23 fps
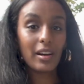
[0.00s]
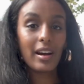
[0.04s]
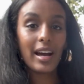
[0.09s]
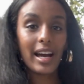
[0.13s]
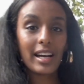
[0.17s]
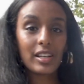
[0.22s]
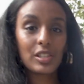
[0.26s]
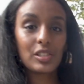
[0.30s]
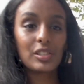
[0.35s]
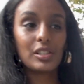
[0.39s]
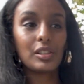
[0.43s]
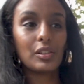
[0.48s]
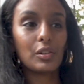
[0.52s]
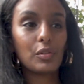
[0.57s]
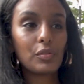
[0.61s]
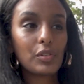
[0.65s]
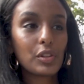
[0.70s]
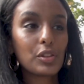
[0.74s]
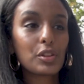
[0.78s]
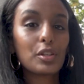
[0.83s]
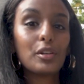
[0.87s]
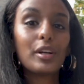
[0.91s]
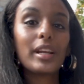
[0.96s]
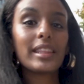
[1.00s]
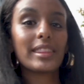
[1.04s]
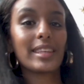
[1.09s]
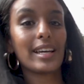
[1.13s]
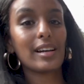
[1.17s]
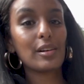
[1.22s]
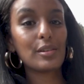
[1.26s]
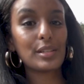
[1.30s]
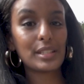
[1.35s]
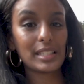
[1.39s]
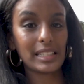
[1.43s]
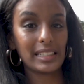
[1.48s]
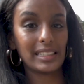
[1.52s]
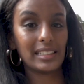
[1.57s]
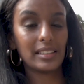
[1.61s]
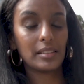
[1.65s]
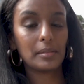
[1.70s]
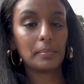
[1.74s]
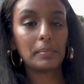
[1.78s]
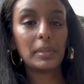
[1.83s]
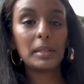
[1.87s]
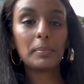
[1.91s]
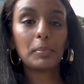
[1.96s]
are actually over 30,000
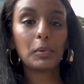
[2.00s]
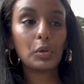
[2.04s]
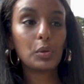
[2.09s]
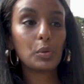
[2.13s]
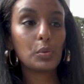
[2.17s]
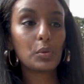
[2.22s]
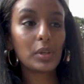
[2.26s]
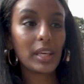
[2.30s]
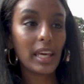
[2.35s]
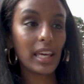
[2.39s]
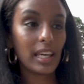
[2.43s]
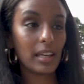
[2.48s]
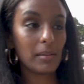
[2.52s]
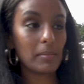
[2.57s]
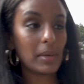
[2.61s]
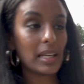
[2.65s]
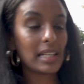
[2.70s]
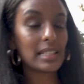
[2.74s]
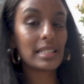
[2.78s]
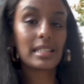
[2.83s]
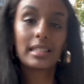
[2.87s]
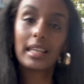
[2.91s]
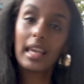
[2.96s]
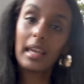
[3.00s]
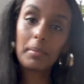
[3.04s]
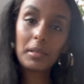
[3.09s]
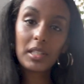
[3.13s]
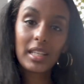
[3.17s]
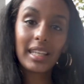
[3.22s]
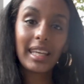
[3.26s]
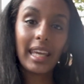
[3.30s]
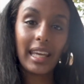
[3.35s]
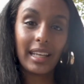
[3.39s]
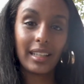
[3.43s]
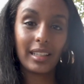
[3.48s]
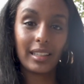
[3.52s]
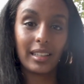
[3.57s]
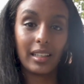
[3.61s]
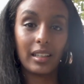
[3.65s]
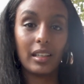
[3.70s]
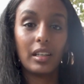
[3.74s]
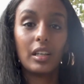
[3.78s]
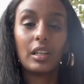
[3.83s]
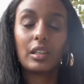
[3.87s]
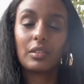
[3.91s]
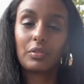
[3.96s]
people who came and escaped to
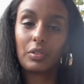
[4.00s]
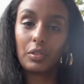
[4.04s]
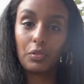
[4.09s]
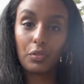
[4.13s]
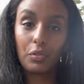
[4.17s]
Canada for